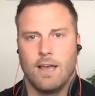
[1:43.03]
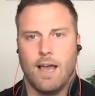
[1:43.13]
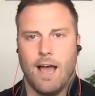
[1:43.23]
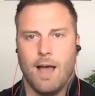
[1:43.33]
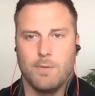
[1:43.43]

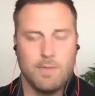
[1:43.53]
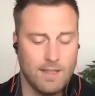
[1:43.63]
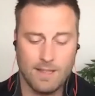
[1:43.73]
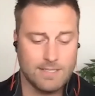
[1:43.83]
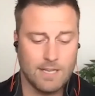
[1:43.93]
And
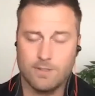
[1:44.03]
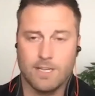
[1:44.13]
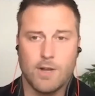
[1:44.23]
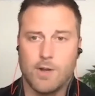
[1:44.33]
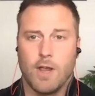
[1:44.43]
that sounds like
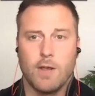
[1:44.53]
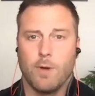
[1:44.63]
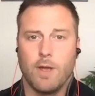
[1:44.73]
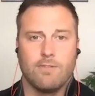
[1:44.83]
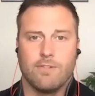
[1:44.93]
a great
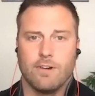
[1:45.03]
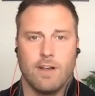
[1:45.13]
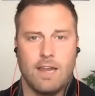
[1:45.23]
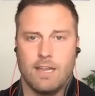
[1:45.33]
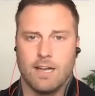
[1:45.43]
way for
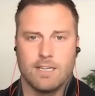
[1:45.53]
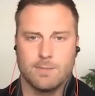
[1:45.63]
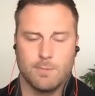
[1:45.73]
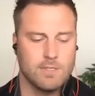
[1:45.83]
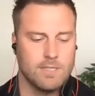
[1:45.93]
any
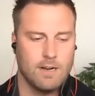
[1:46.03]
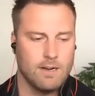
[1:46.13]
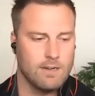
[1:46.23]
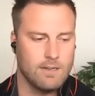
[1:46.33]
customers that are,